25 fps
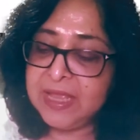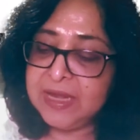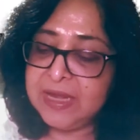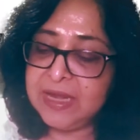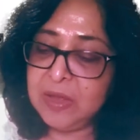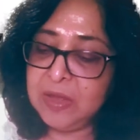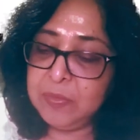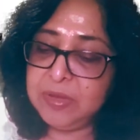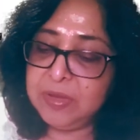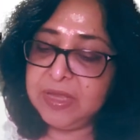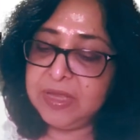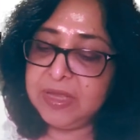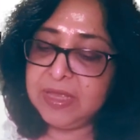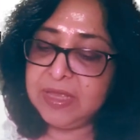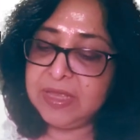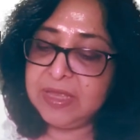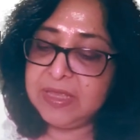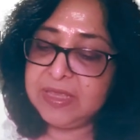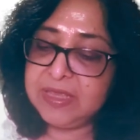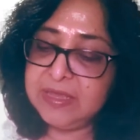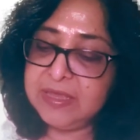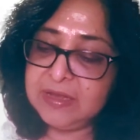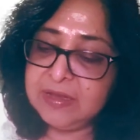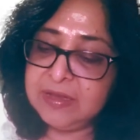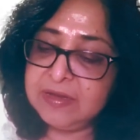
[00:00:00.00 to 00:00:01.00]
Now,
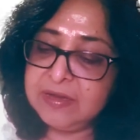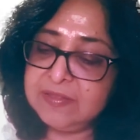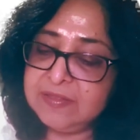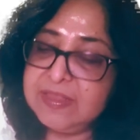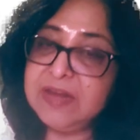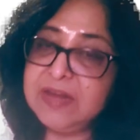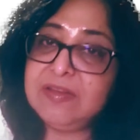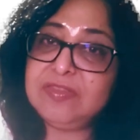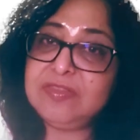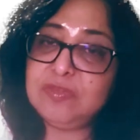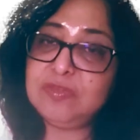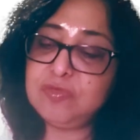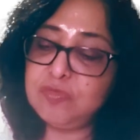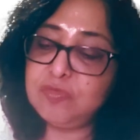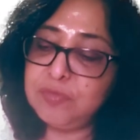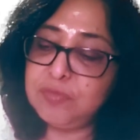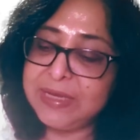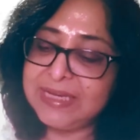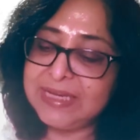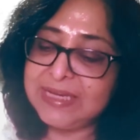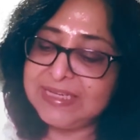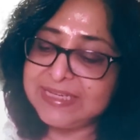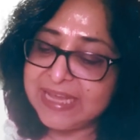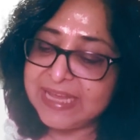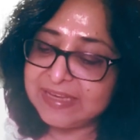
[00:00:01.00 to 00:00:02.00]
here there are
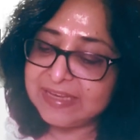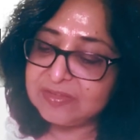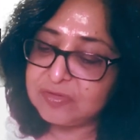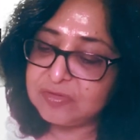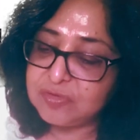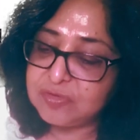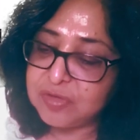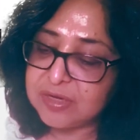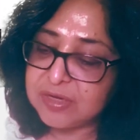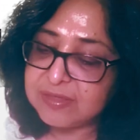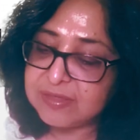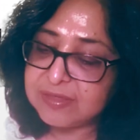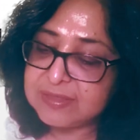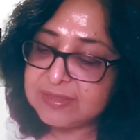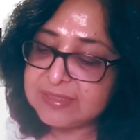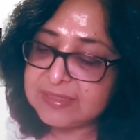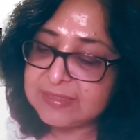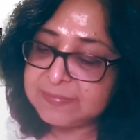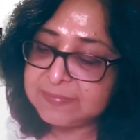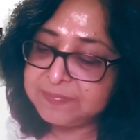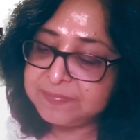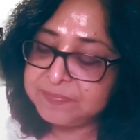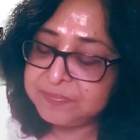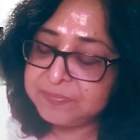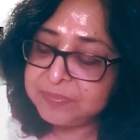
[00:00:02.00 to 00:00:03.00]
three
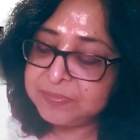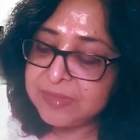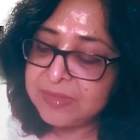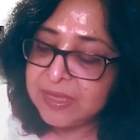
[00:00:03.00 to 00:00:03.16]
dextrans.